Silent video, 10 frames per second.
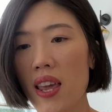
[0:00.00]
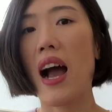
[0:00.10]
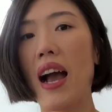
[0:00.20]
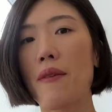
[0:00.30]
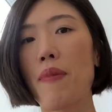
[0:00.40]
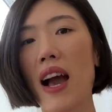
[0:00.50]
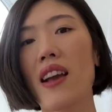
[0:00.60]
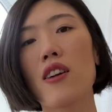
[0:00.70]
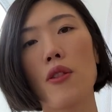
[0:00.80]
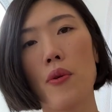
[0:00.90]
I buy
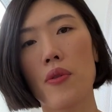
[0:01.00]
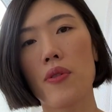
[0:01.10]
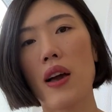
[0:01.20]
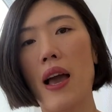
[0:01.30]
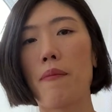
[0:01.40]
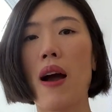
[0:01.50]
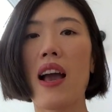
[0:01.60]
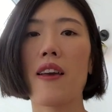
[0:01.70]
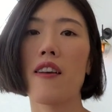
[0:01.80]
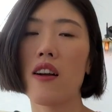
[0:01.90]
clothes, I
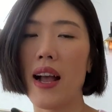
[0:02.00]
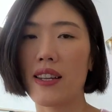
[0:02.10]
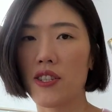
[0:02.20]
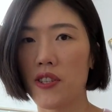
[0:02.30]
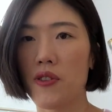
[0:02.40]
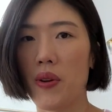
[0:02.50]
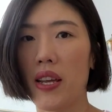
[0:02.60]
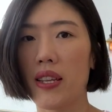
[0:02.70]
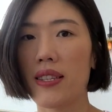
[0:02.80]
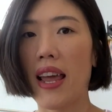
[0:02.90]
buy
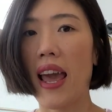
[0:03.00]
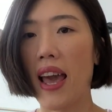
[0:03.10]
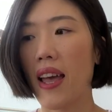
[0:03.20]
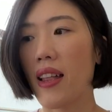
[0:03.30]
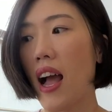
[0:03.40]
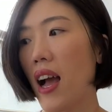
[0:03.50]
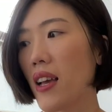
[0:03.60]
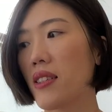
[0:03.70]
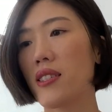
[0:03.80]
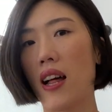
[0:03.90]
accessories, and I
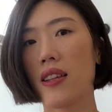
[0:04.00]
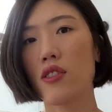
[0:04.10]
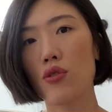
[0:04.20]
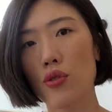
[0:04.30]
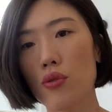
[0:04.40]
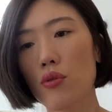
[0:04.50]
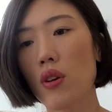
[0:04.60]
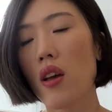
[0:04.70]
sell it to